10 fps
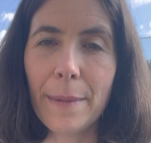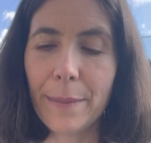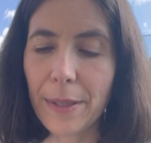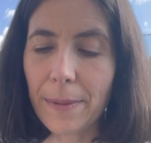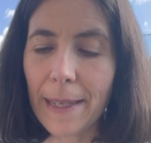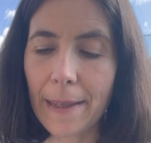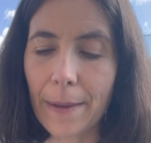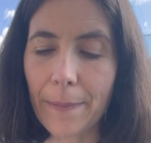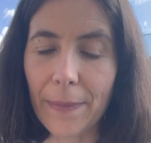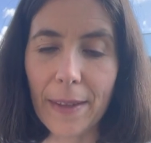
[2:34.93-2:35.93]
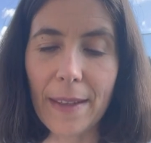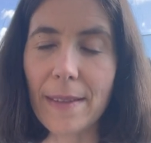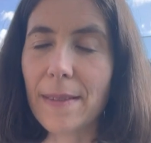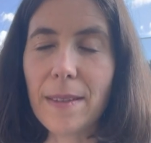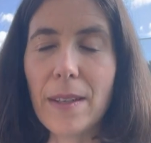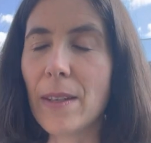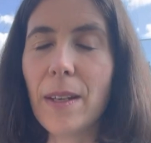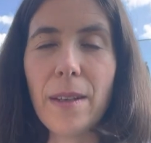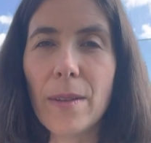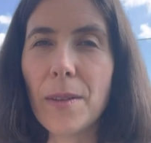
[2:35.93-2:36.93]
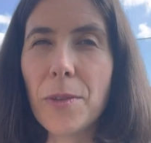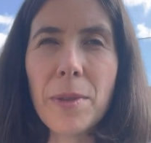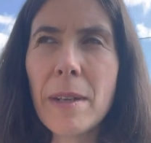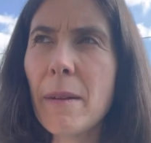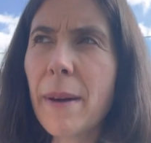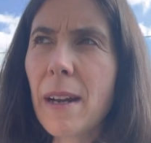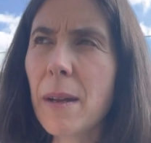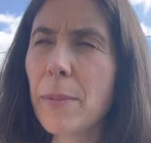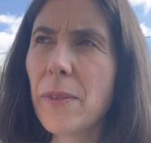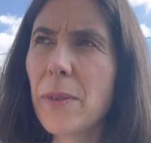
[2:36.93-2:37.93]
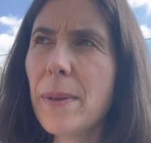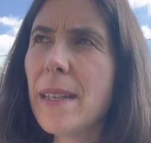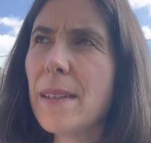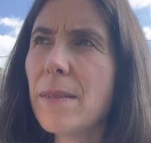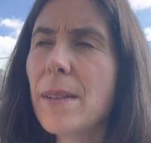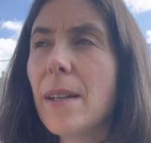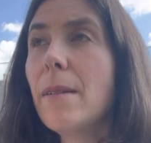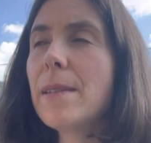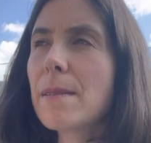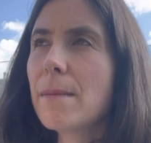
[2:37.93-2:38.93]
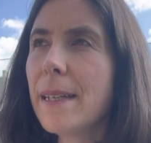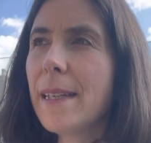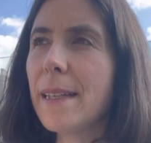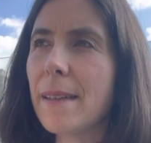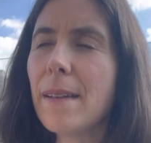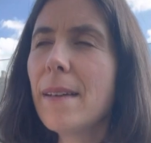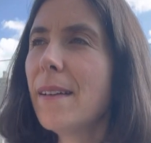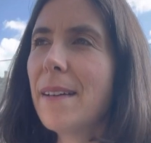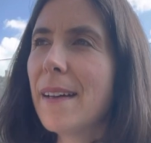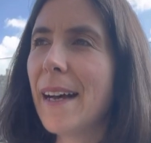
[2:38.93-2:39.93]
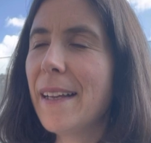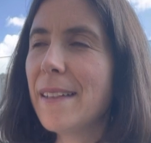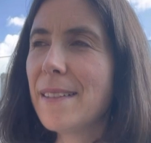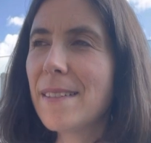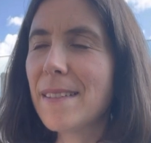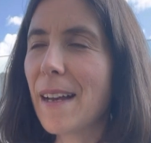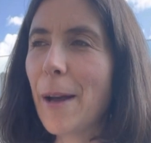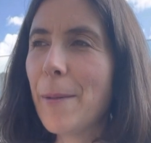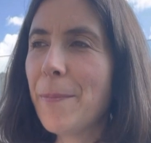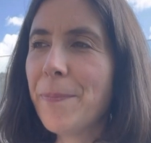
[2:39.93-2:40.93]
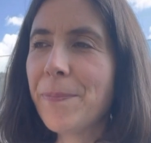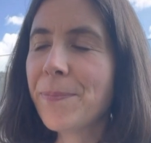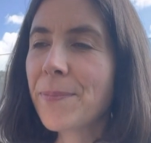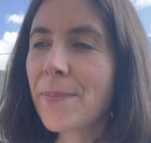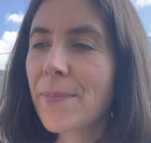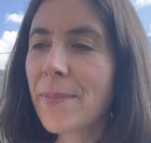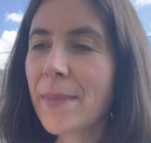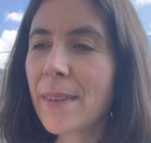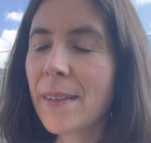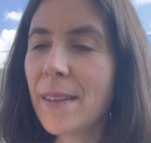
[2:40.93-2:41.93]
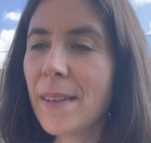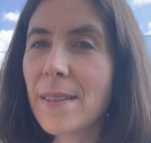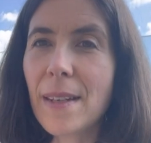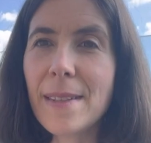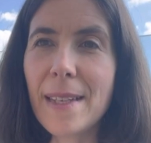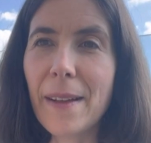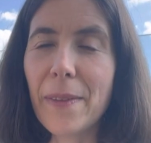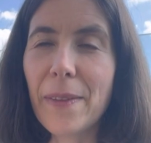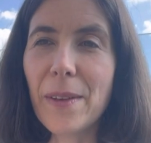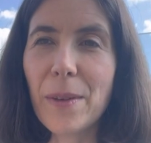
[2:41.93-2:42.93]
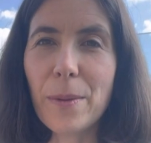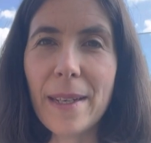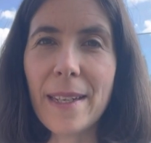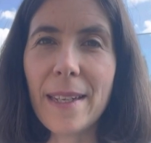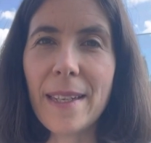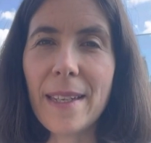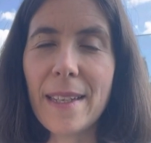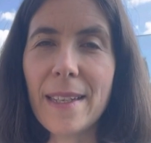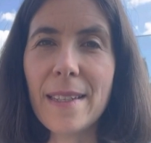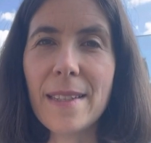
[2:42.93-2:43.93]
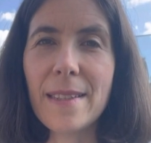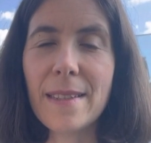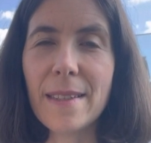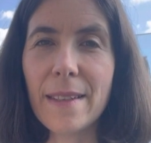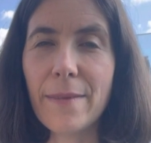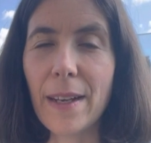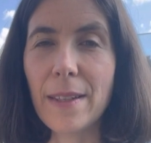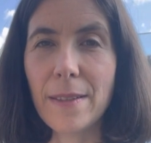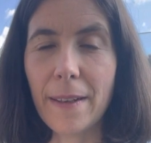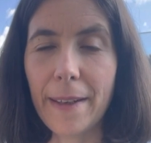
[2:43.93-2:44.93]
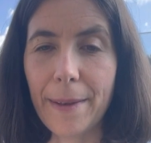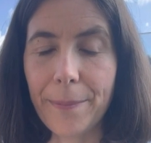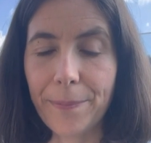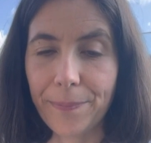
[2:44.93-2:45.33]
between them is that, you know, who do we know in Berwick upon Tweed? Oh, you know, it's Queenie. And turns out that Queenie is in fact dying,